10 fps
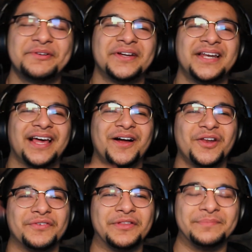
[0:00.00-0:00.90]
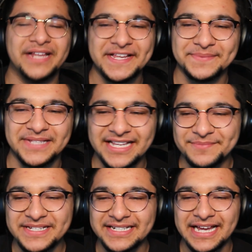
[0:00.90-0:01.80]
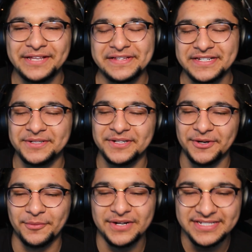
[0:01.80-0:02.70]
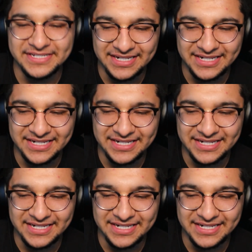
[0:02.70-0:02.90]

going like all over the place, but that's basically how the senior year was.